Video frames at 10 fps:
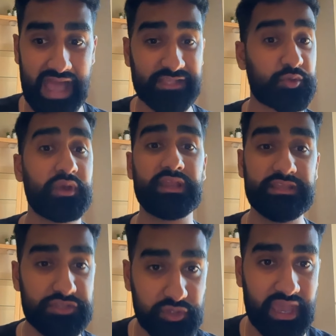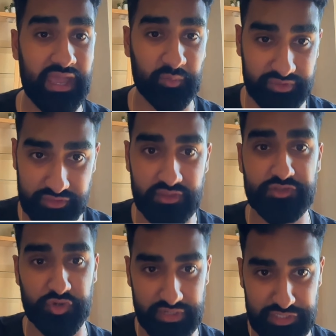as quickly as you can with
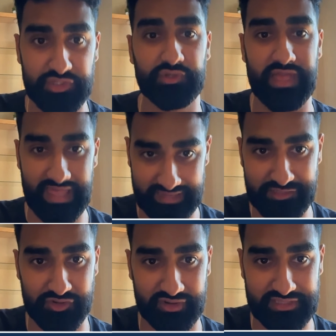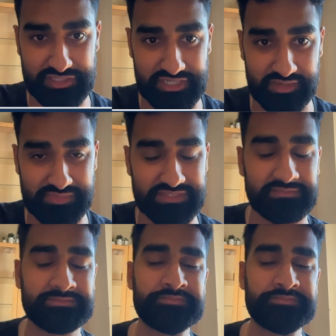traditional electronics chips.